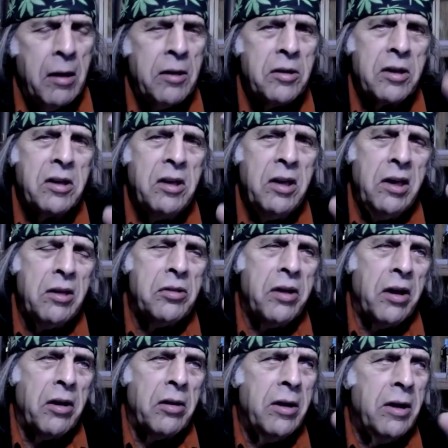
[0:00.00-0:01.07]
The key
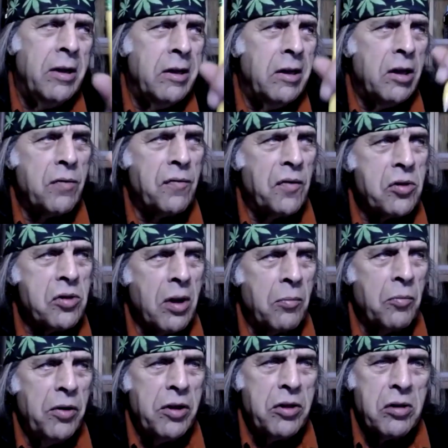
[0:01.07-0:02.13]
there is for some
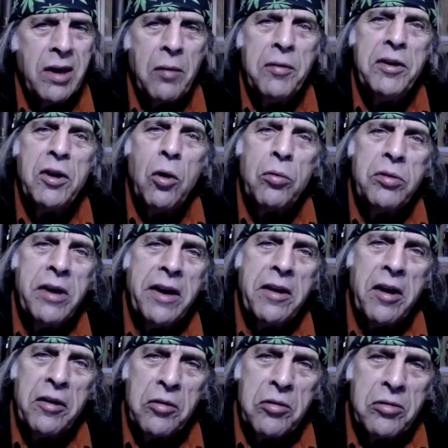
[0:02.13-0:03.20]
reason that we don't yet
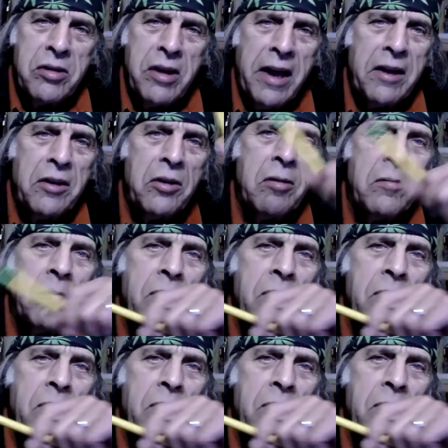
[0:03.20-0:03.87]
understand.